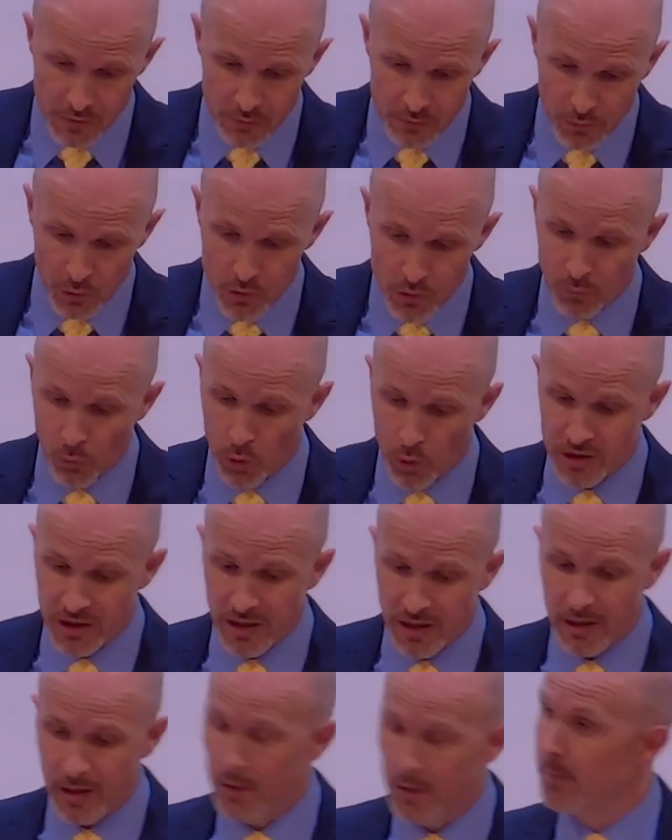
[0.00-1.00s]
verse
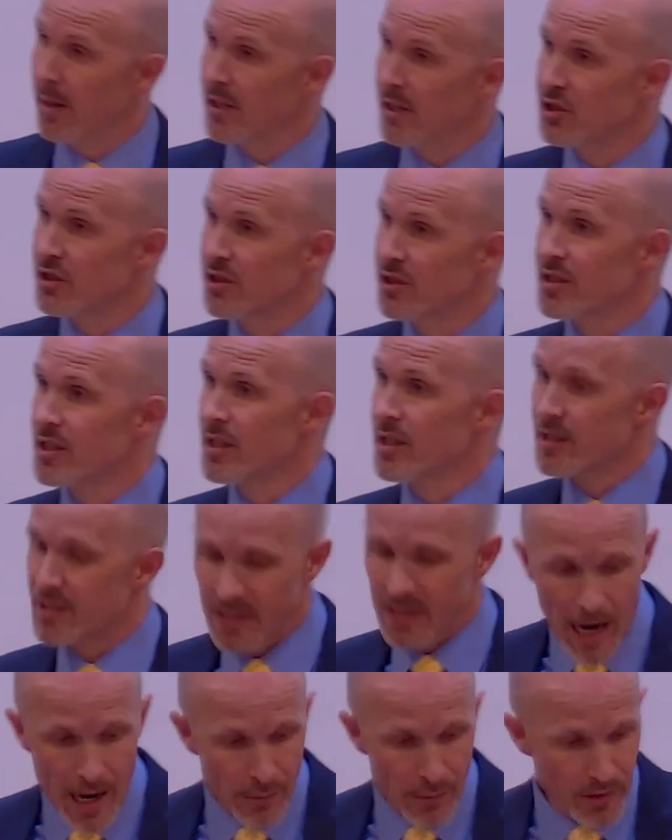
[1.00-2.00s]
14, it mentions
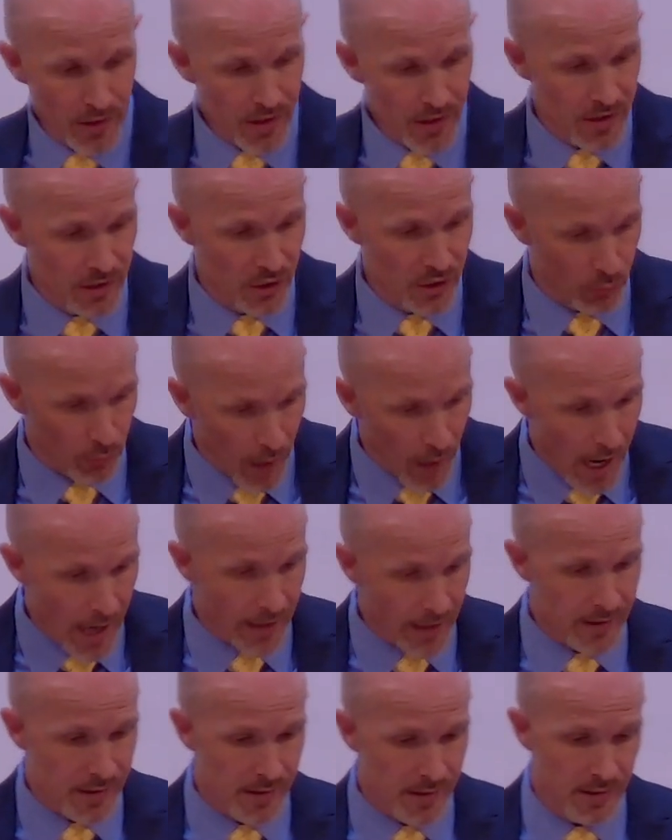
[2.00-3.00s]
Cyrus and
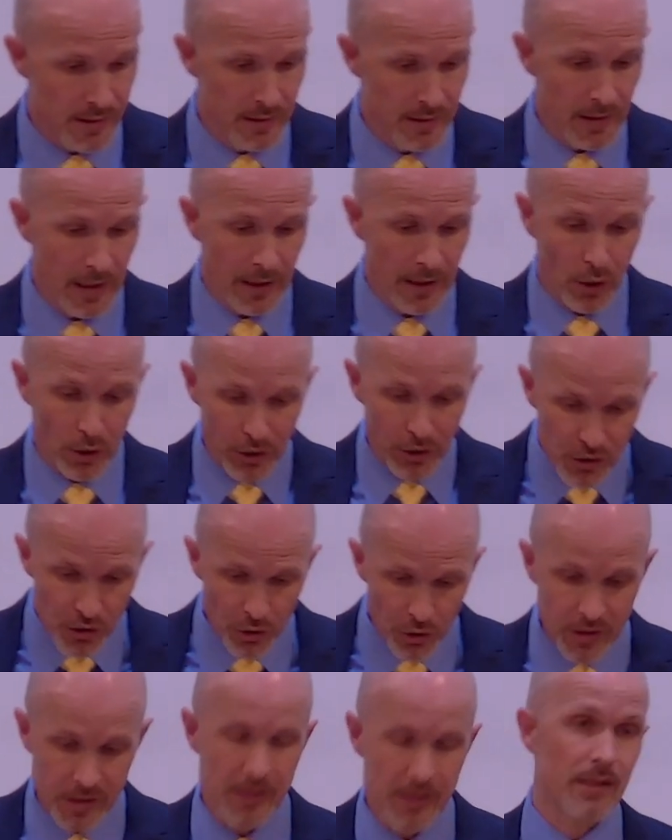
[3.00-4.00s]
Darius and
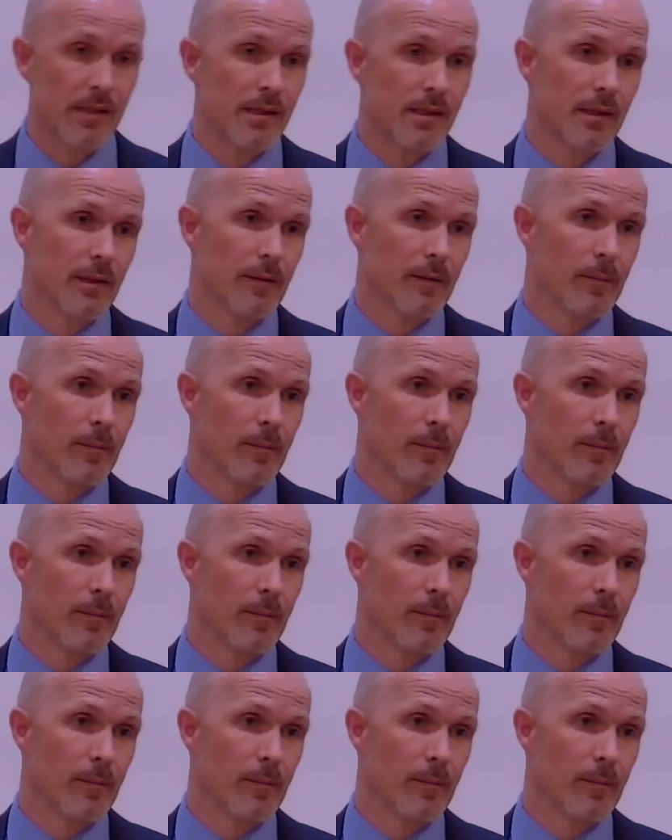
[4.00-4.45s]
Artaxerxes.